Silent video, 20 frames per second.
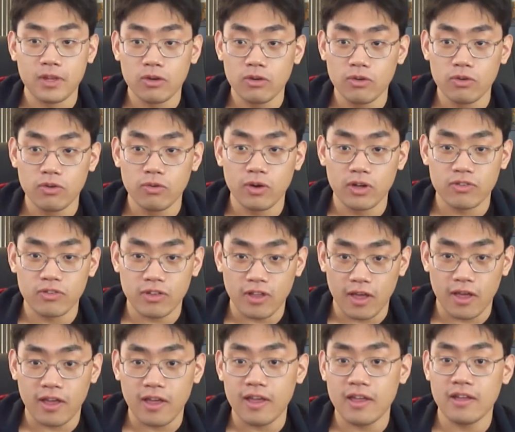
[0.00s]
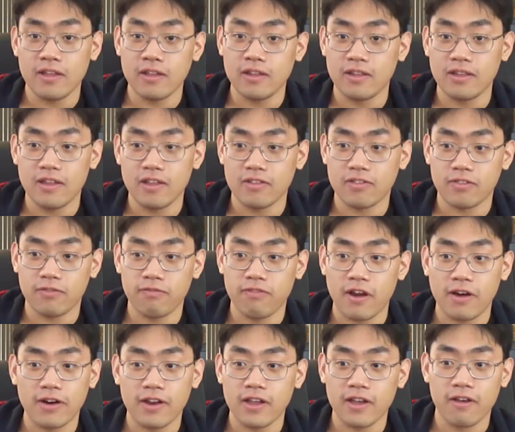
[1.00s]
who was in this
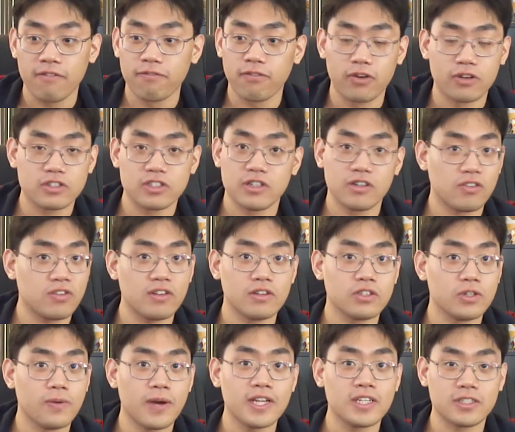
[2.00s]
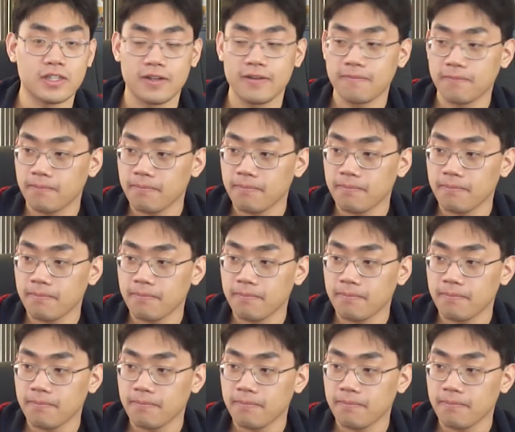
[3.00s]
very unfortunate situation.